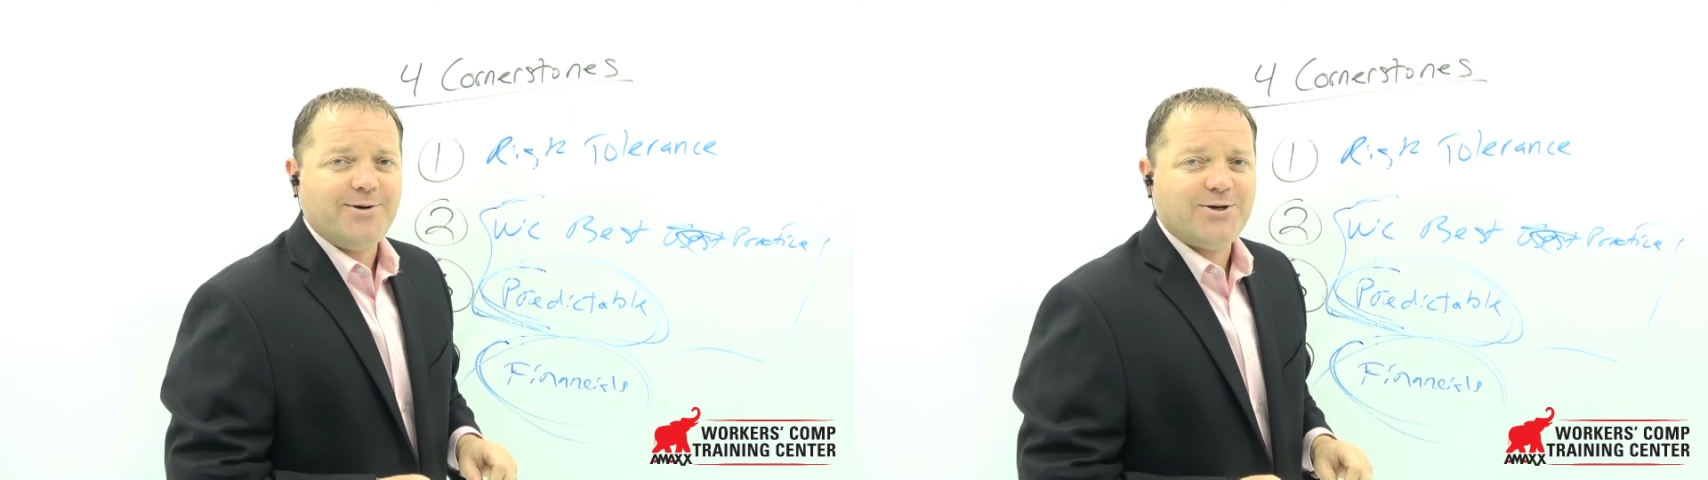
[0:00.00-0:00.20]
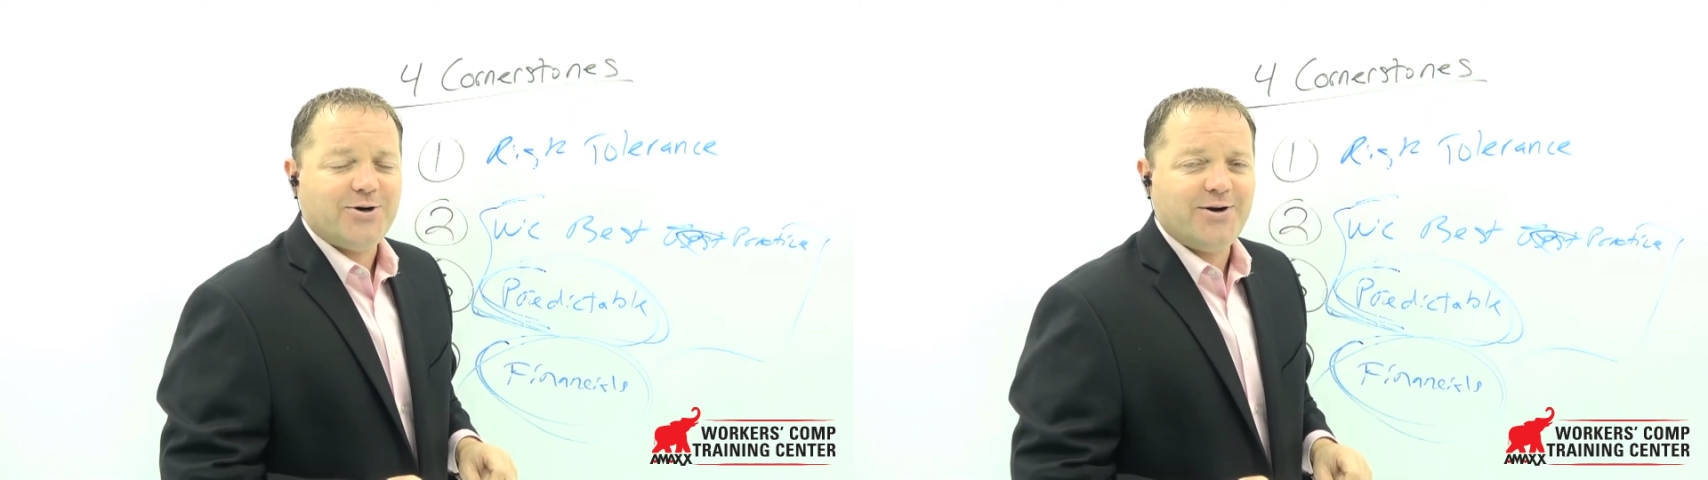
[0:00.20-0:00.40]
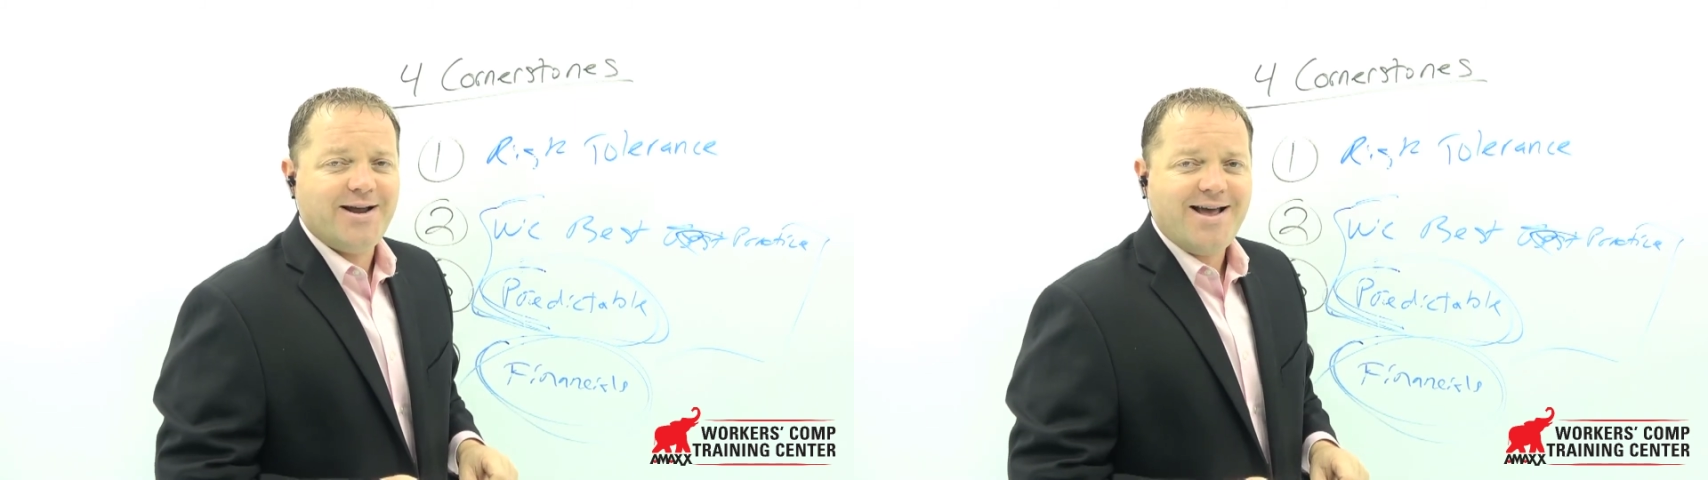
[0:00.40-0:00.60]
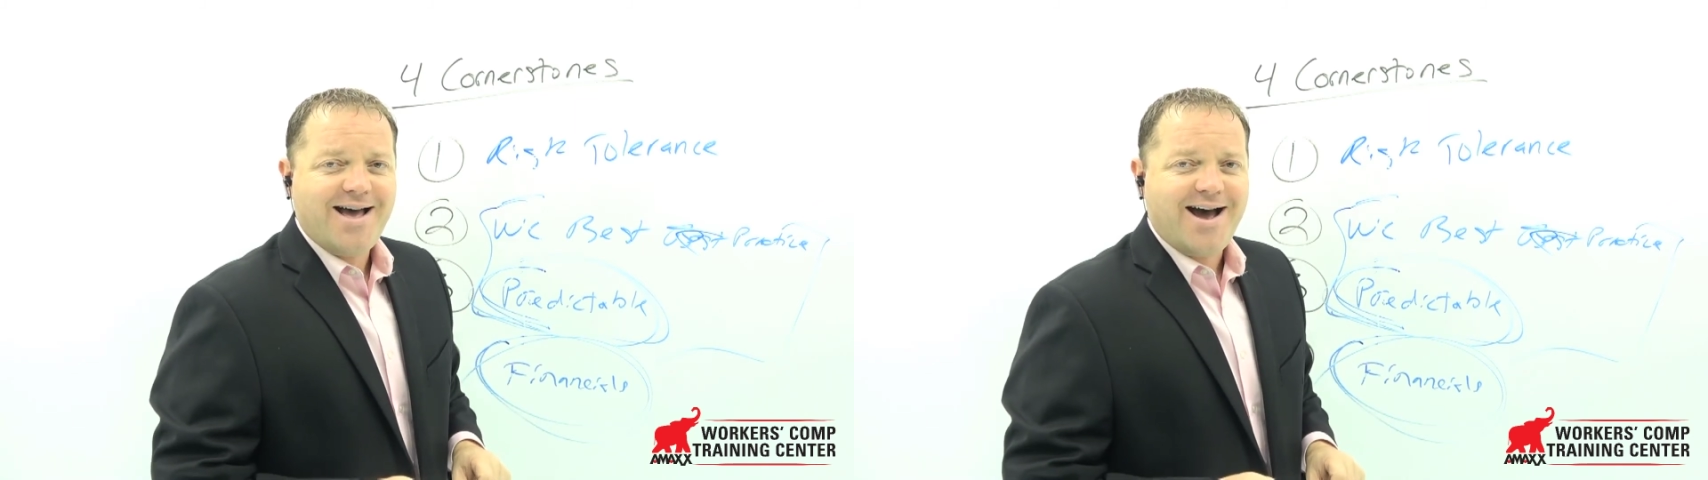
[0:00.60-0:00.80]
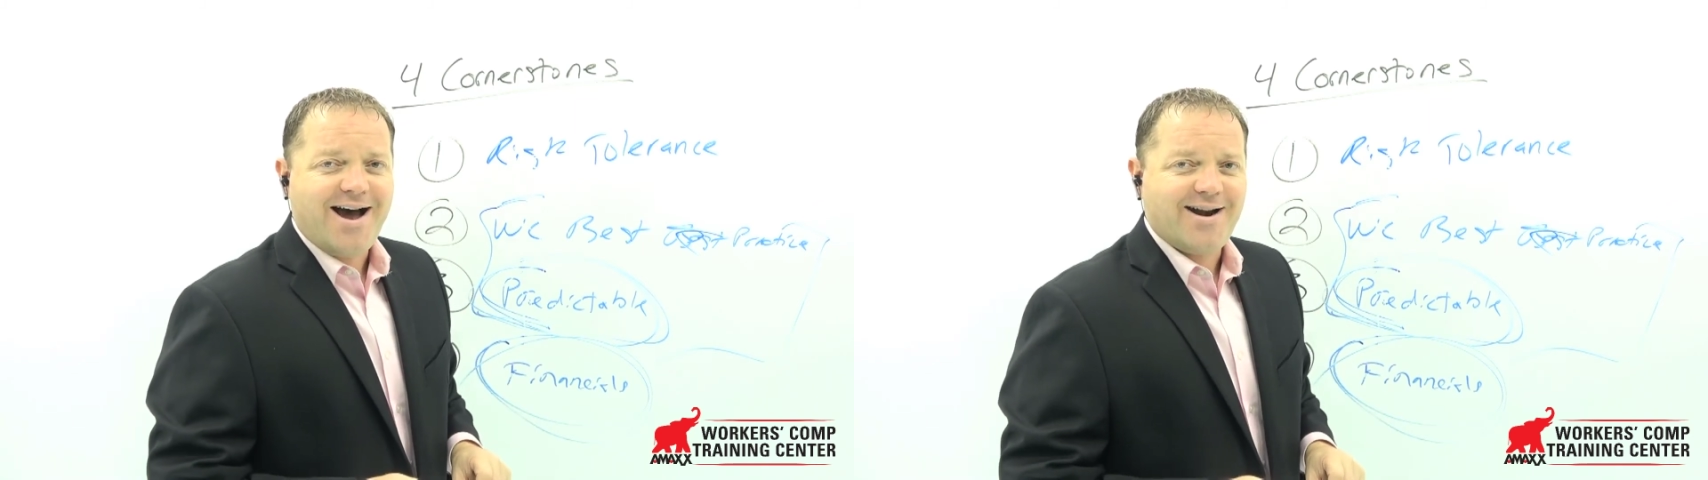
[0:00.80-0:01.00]
return
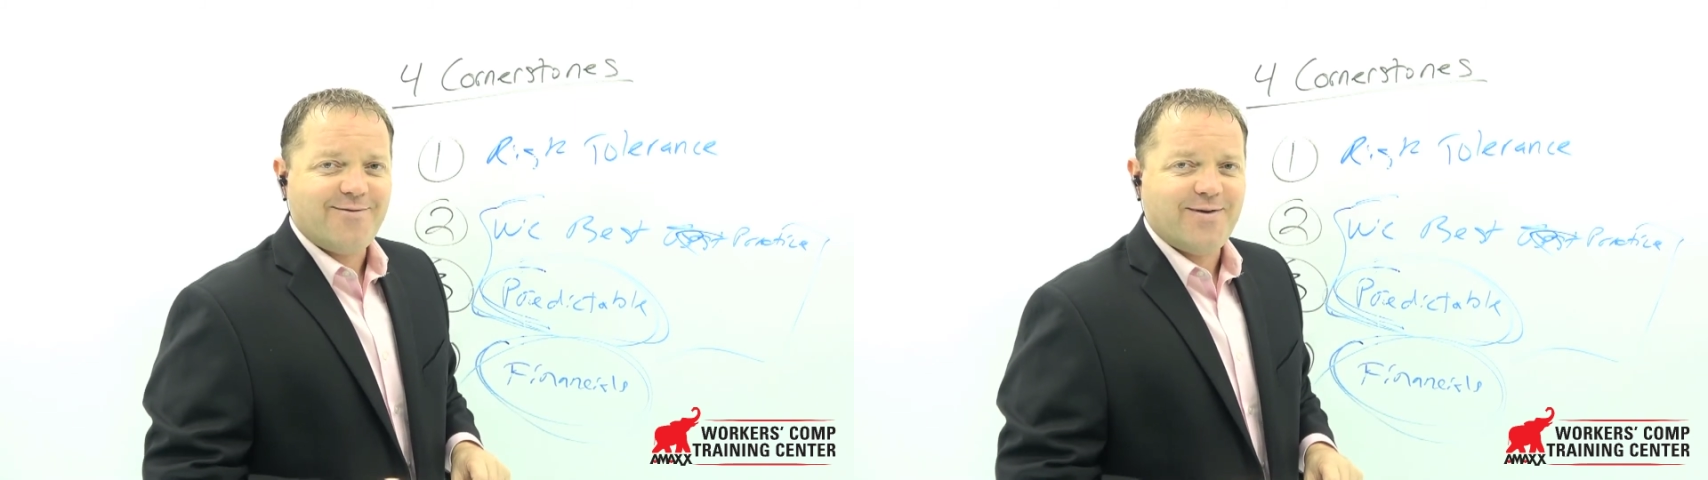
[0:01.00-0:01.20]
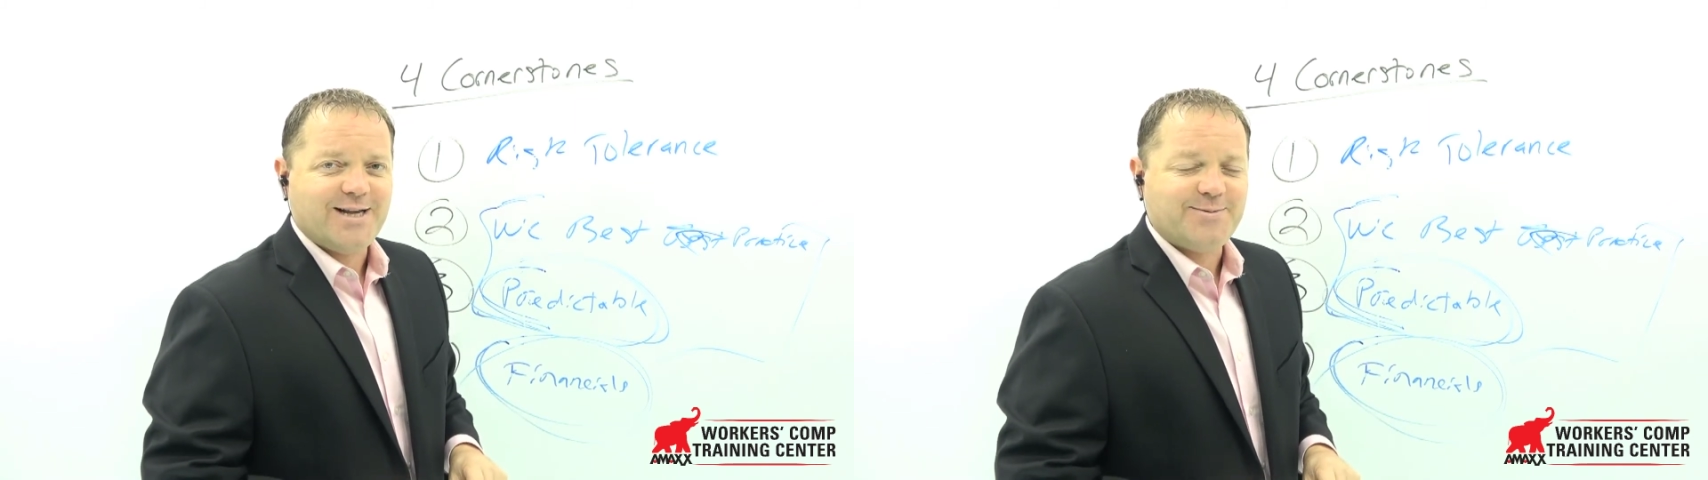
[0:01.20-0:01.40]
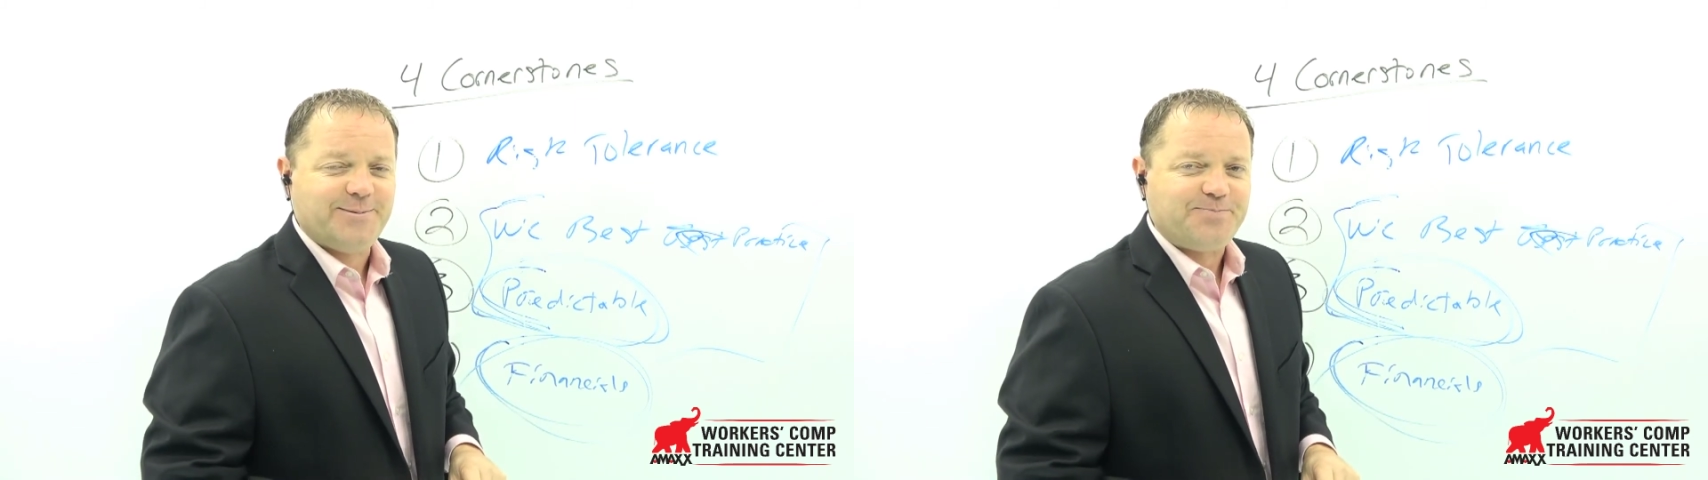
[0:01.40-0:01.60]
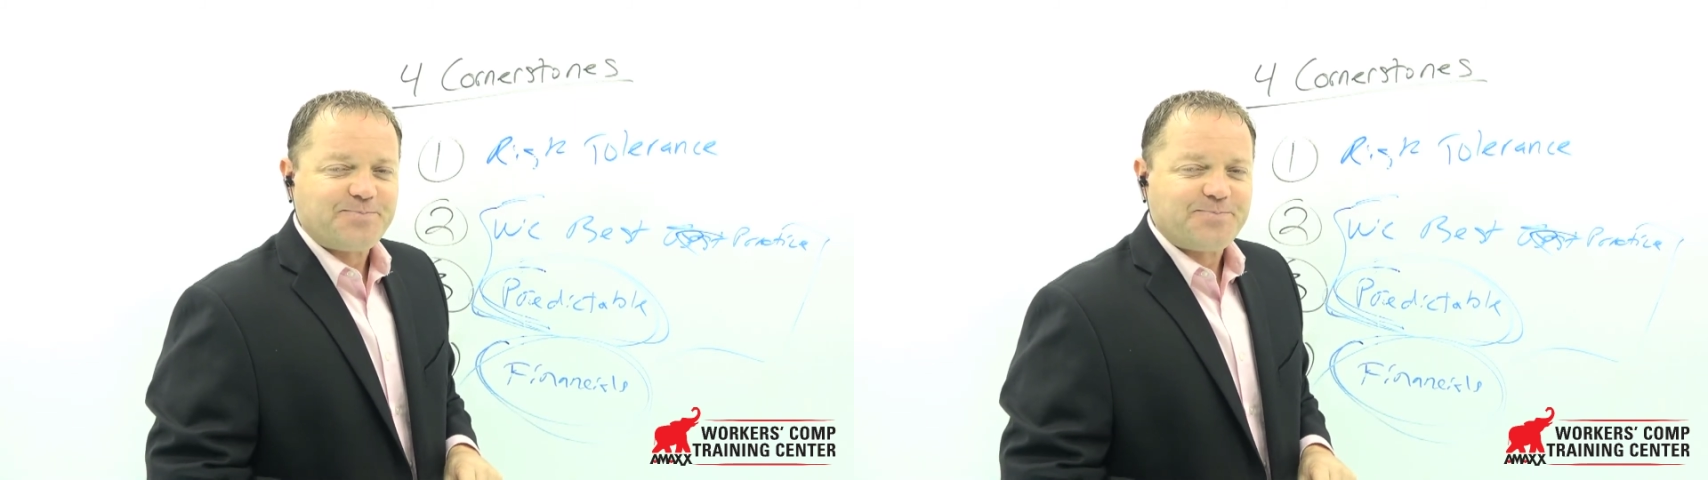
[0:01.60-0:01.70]
on investment.